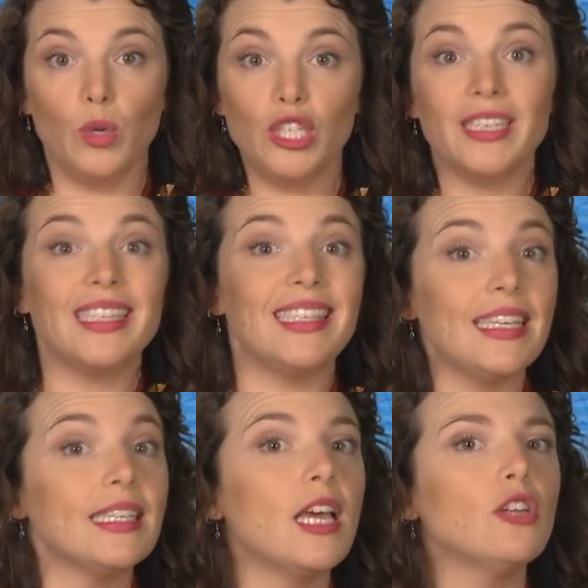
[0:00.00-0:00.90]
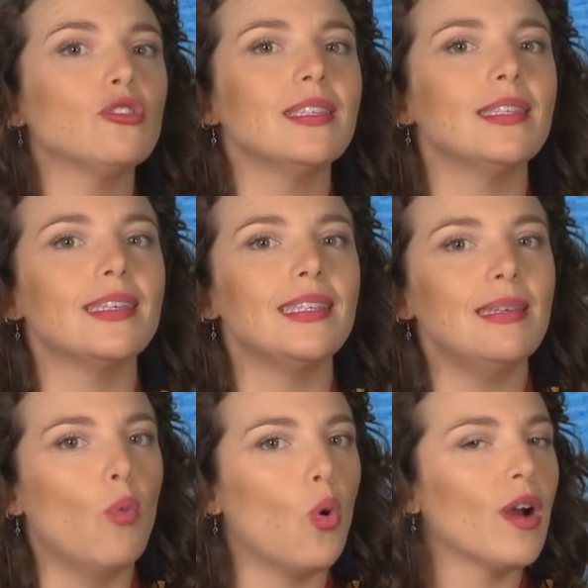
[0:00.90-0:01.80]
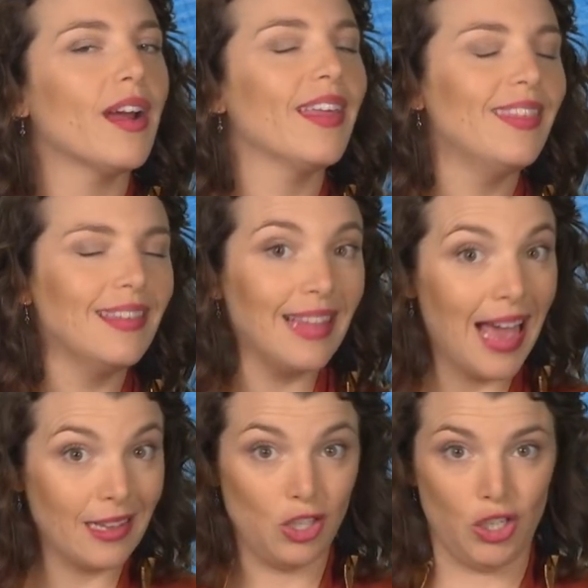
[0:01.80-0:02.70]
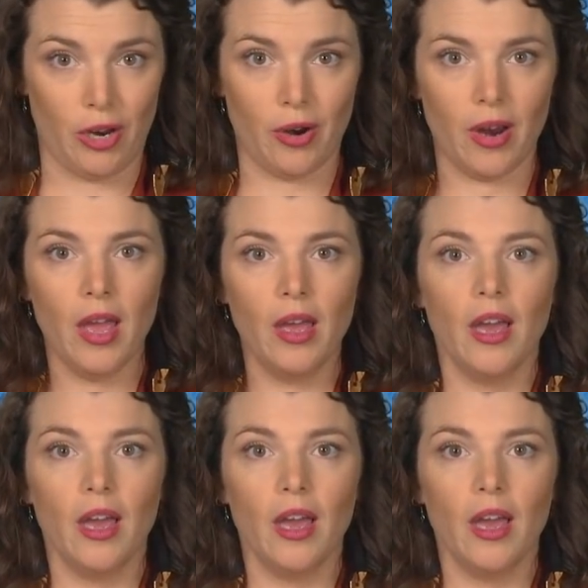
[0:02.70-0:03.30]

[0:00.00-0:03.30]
which is 660 more than last year.